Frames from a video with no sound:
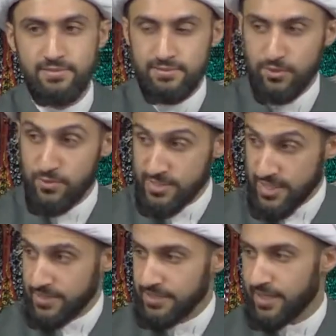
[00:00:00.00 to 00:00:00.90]
who's
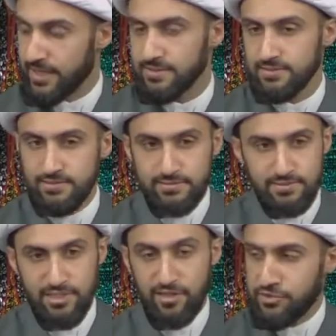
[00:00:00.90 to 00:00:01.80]
standing there,
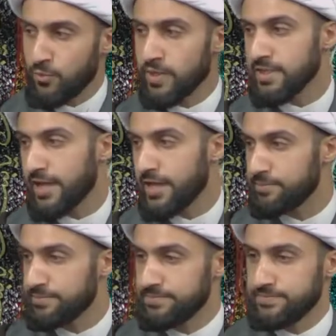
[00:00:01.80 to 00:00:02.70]
lift your one leg up.
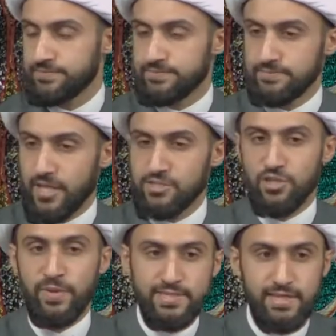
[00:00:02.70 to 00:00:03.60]
And so
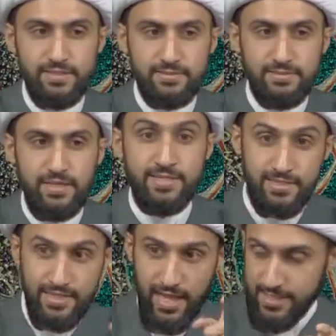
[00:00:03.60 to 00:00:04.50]
he did. He
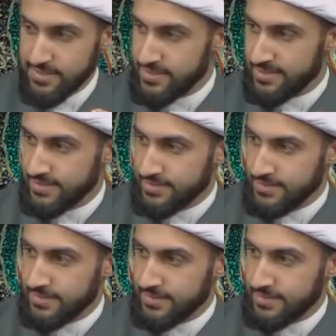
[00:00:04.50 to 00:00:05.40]
said, that is
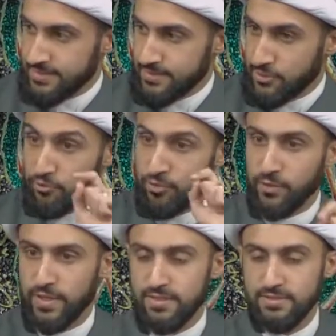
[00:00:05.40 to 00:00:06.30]
your free will.